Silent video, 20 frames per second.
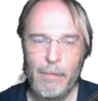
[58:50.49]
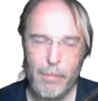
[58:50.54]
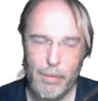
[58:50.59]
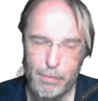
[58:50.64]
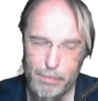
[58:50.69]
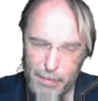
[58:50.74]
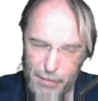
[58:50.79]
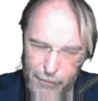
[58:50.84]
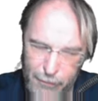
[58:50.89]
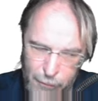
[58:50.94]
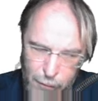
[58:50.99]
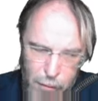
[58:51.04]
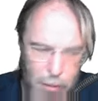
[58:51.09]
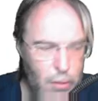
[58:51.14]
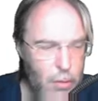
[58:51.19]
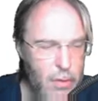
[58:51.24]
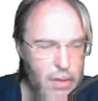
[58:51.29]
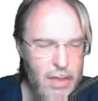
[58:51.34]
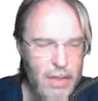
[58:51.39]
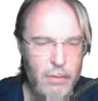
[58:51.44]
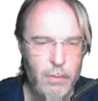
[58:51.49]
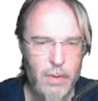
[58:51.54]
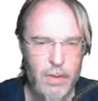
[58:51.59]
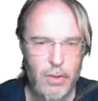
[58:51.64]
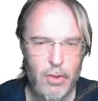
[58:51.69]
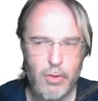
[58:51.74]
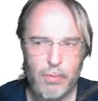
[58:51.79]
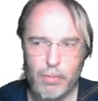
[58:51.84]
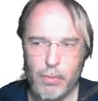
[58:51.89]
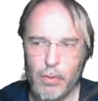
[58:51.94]
But before looking at
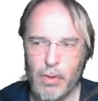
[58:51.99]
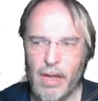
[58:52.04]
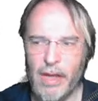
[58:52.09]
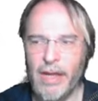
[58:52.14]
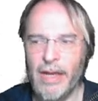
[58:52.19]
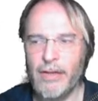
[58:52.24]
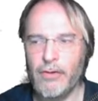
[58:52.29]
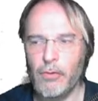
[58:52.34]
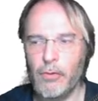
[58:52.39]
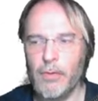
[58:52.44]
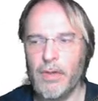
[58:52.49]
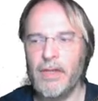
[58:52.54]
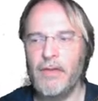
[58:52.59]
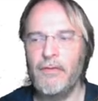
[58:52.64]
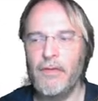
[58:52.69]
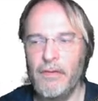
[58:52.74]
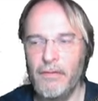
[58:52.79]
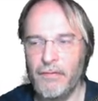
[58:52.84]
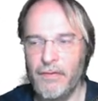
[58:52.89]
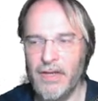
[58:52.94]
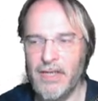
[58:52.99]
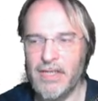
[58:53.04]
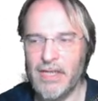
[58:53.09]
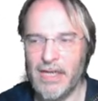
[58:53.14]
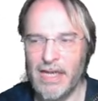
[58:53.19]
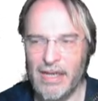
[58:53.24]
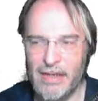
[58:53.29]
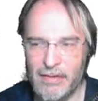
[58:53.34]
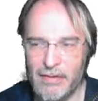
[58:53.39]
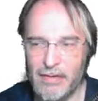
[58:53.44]
window spool, I had already
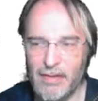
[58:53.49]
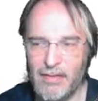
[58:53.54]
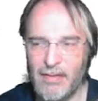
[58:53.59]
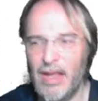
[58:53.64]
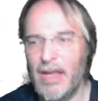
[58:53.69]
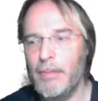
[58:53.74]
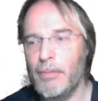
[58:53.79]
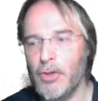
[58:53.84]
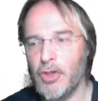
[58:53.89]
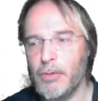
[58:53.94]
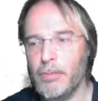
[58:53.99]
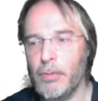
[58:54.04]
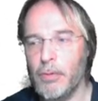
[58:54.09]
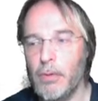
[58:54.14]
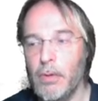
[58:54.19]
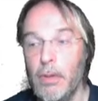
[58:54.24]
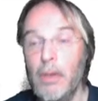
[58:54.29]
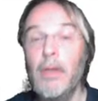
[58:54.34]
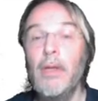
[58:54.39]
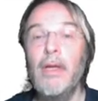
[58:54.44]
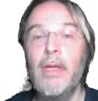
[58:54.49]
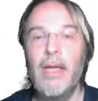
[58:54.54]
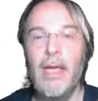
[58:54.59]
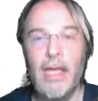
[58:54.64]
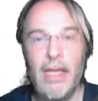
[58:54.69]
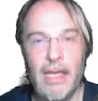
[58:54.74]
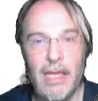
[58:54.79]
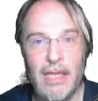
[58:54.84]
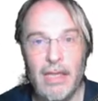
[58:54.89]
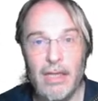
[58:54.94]
investigated table spool
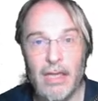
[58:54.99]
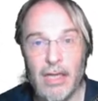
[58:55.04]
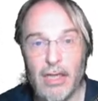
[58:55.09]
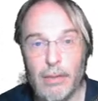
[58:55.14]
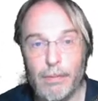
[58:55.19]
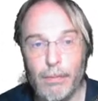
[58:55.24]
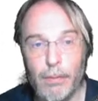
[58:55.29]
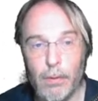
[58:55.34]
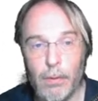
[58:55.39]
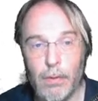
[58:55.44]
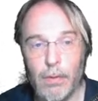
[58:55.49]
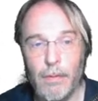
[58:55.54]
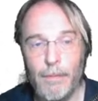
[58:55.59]
and index spool.